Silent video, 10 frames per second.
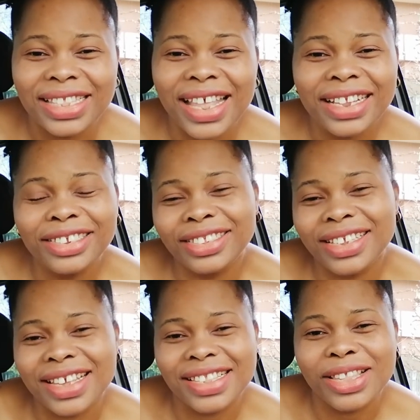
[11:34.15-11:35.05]
That
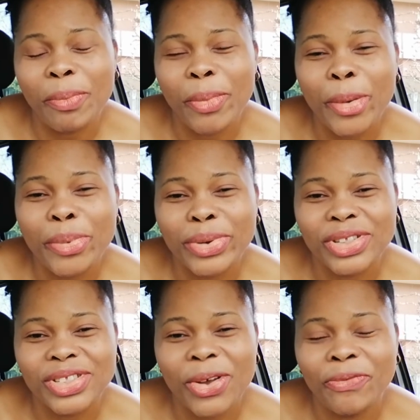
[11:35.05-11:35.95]
is the
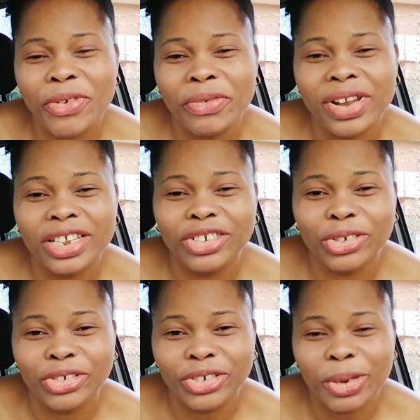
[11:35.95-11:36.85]
purpose of a
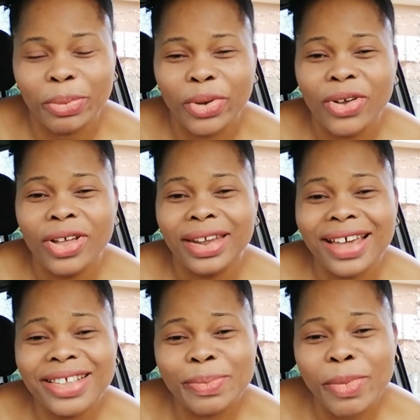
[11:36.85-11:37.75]
relationship.
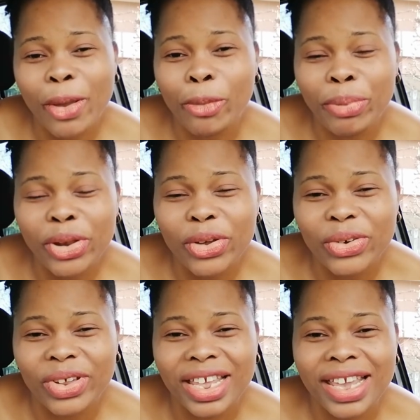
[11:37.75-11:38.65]
That is my
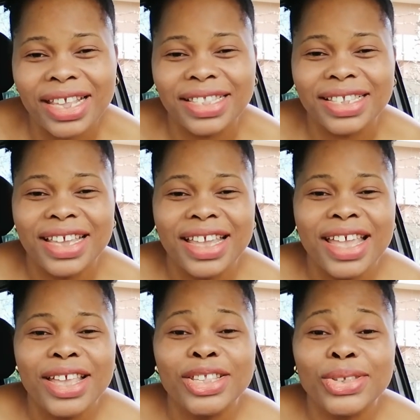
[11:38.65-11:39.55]
opinion on it.
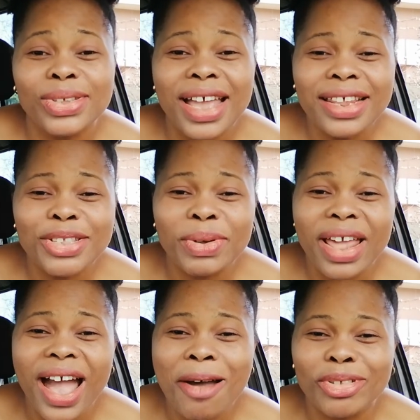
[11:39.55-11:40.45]
So that is what
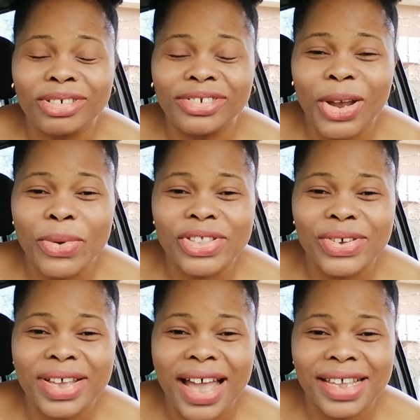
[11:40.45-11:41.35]
I have to share with
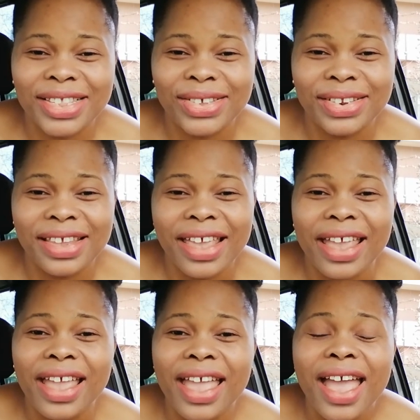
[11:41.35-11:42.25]
you guys
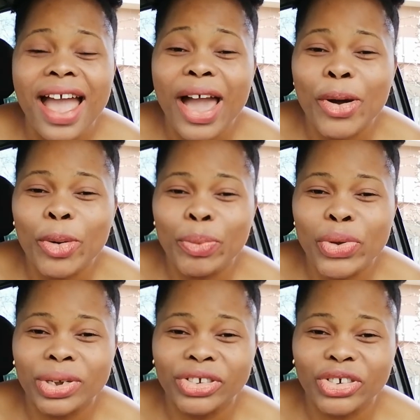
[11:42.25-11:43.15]
today. I hope
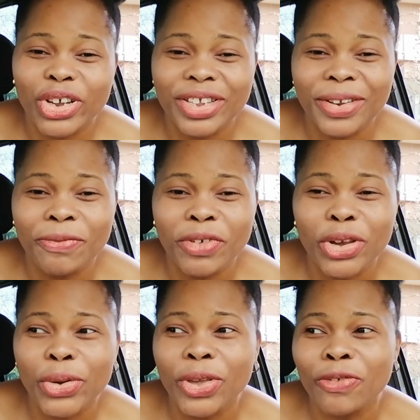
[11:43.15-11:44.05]
you enjoyed the
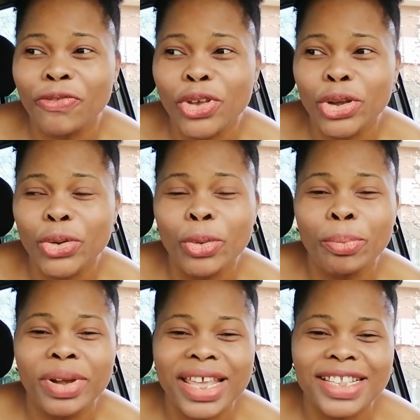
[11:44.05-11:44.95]
video. If you do,
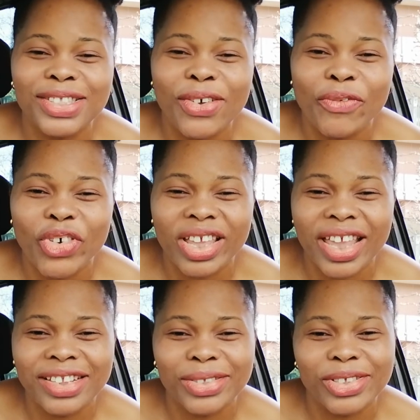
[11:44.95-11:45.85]
please don't
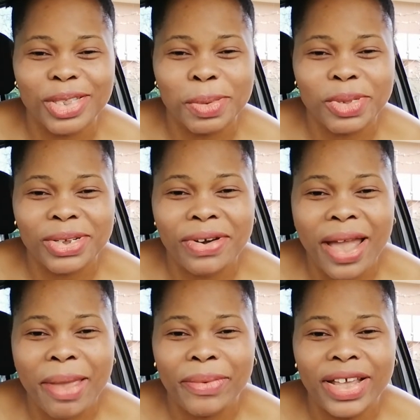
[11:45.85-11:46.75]
forget to
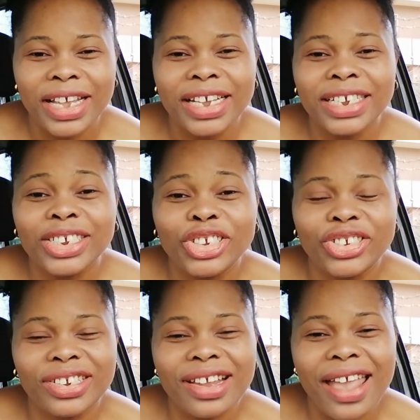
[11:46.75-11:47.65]
subscribe,
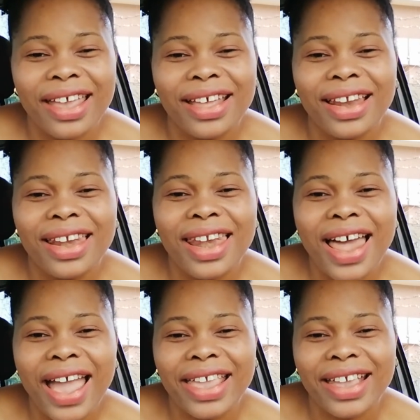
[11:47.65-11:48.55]
share,
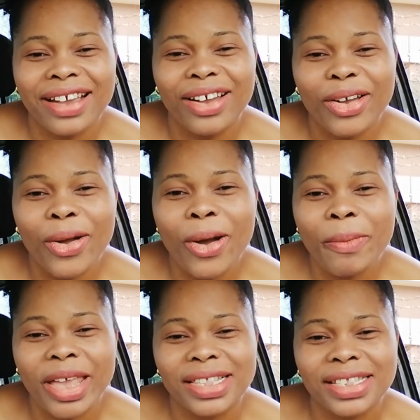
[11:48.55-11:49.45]
like,
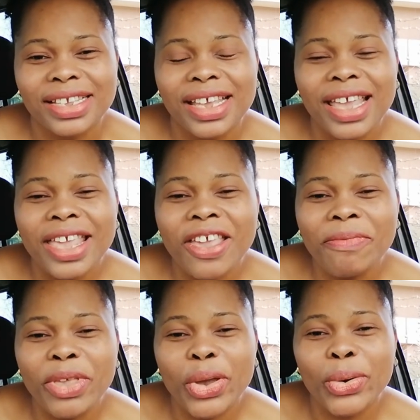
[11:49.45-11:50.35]
comment.
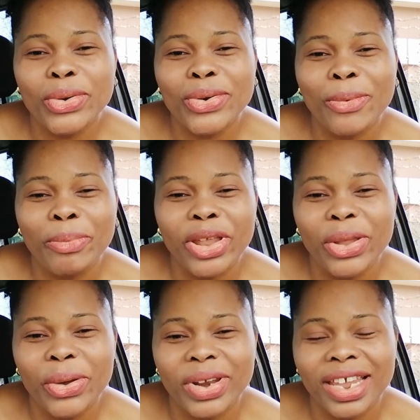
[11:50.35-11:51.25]
Give me your own
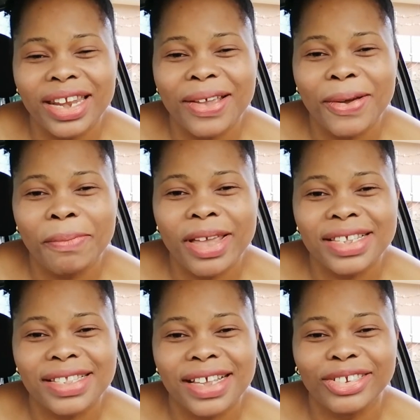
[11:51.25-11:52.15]
opinion in the
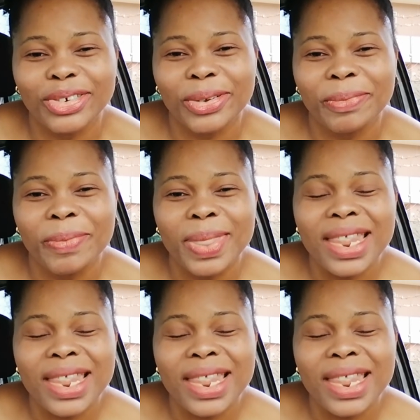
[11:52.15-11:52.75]
comment section.